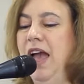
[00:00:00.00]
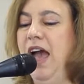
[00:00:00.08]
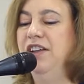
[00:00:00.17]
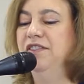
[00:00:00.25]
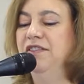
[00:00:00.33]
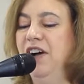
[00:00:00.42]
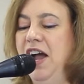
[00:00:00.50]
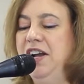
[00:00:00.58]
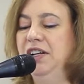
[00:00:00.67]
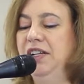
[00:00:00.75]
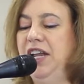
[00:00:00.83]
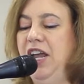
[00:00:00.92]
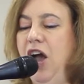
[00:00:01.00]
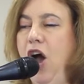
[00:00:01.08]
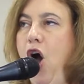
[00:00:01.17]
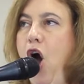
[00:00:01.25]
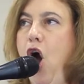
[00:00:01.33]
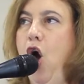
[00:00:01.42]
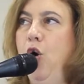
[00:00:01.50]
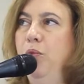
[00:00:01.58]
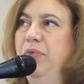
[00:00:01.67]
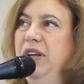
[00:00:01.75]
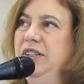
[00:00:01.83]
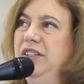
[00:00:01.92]
And finally,
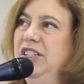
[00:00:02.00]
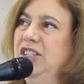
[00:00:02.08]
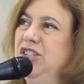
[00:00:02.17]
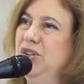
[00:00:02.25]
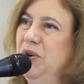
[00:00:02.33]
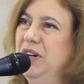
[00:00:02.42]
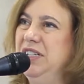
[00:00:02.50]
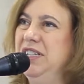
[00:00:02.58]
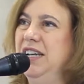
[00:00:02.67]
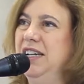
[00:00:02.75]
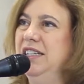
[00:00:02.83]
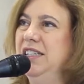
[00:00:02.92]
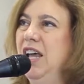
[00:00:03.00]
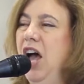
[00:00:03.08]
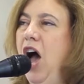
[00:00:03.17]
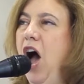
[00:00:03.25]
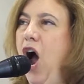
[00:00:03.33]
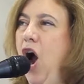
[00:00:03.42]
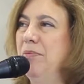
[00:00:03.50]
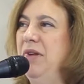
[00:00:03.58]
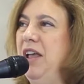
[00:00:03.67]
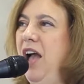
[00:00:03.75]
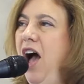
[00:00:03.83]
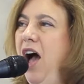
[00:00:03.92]
open sources are
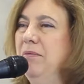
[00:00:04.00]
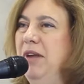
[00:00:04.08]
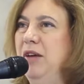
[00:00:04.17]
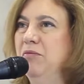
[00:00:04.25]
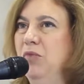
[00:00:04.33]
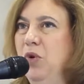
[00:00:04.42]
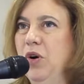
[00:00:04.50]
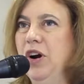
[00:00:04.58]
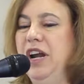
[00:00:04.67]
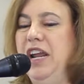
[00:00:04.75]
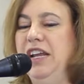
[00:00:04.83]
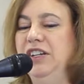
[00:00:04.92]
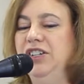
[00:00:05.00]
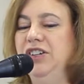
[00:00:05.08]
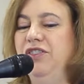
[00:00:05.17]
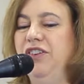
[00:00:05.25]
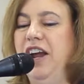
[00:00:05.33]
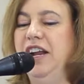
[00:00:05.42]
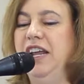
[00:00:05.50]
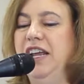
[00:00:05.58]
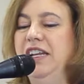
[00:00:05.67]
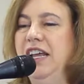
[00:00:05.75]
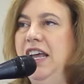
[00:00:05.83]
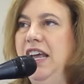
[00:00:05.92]
becoming more
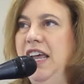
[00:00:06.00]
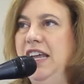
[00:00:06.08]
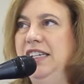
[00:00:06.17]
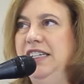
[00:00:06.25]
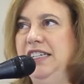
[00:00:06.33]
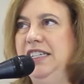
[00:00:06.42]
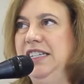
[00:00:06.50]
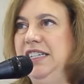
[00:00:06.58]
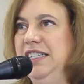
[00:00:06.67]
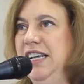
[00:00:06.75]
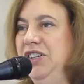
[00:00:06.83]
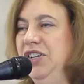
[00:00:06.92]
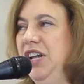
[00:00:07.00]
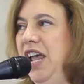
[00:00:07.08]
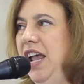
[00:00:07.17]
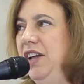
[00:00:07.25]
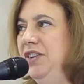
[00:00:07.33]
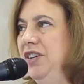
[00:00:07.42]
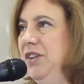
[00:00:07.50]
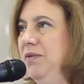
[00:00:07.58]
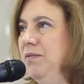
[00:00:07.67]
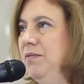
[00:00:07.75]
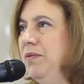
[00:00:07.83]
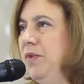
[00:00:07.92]
integrated in distance education.
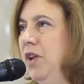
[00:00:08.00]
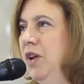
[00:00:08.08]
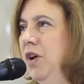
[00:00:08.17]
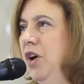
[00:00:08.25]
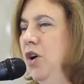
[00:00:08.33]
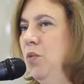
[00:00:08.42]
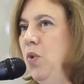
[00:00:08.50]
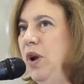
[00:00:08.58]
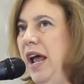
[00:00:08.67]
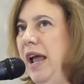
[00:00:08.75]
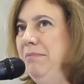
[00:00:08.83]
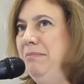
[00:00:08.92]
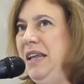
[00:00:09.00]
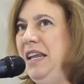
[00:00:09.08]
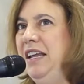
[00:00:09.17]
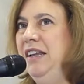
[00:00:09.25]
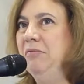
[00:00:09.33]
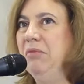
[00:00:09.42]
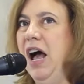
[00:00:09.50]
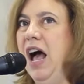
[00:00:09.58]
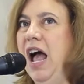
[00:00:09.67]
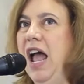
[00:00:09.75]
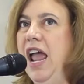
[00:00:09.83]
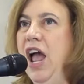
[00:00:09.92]
What I mean
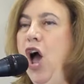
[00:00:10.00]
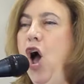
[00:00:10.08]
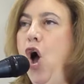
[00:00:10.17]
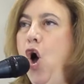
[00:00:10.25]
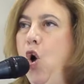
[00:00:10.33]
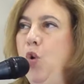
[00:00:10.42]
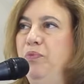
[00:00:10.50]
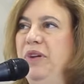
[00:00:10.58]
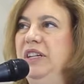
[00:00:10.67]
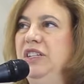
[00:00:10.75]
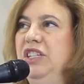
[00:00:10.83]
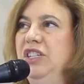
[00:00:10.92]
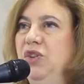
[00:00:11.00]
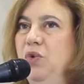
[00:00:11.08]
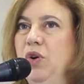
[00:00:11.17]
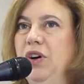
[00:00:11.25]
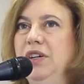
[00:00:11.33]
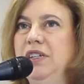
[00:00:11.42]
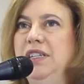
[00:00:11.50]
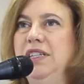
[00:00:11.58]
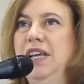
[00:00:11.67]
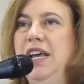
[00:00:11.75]
by open source